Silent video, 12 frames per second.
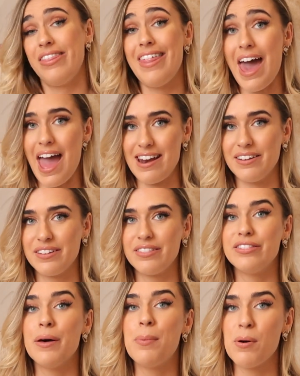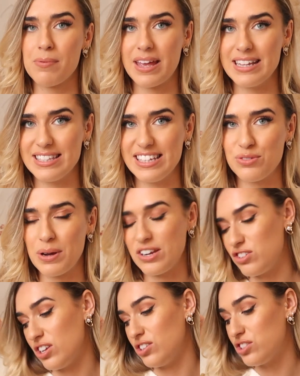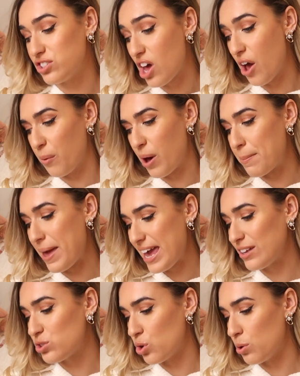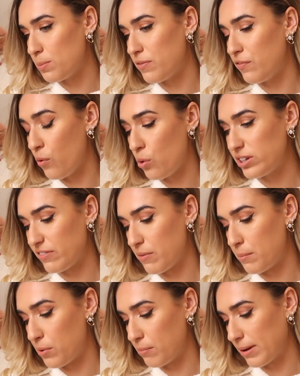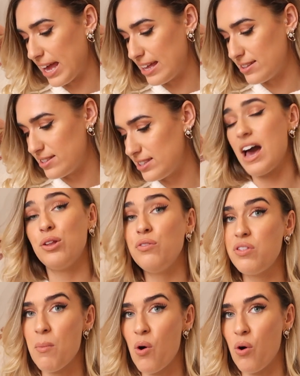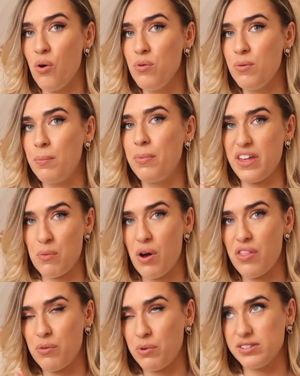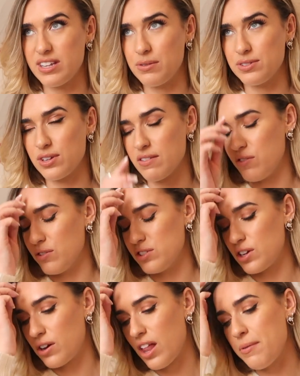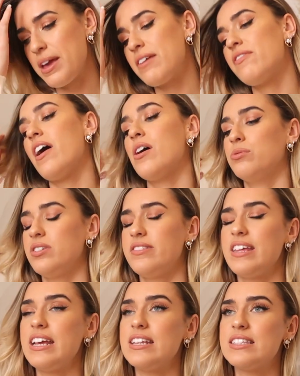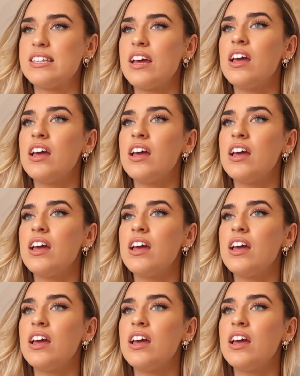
then the pumpkin situation. So I picked up four different pumpkins. I love them all, but they weren't the ones I was looking for. So Chloe found these